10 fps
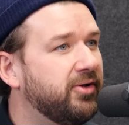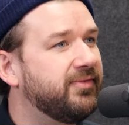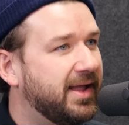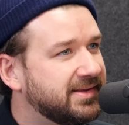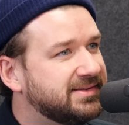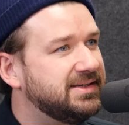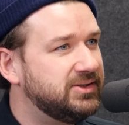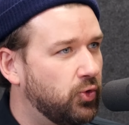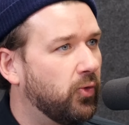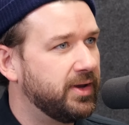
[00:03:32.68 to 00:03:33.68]
that C
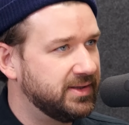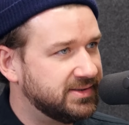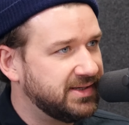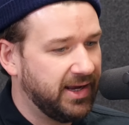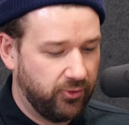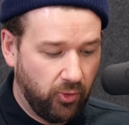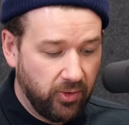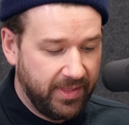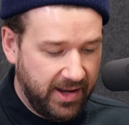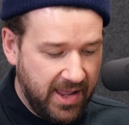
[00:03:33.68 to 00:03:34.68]
Dorian sound,
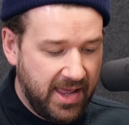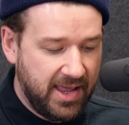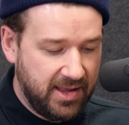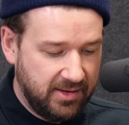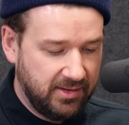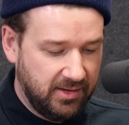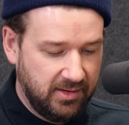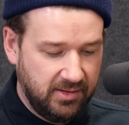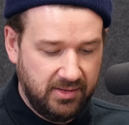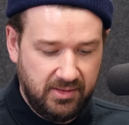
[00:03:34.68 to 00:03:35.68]
or that A
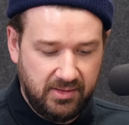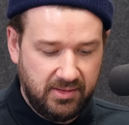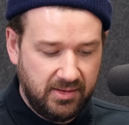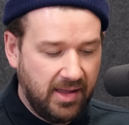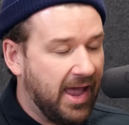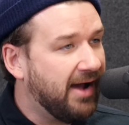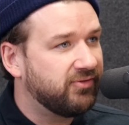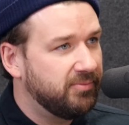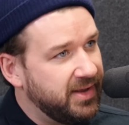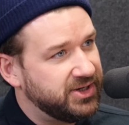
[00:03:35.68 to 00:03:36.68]
half
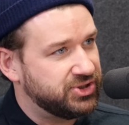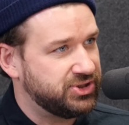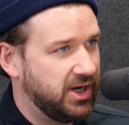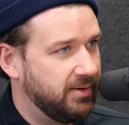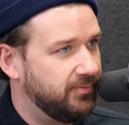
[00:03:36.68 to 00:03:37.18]
diminished shape.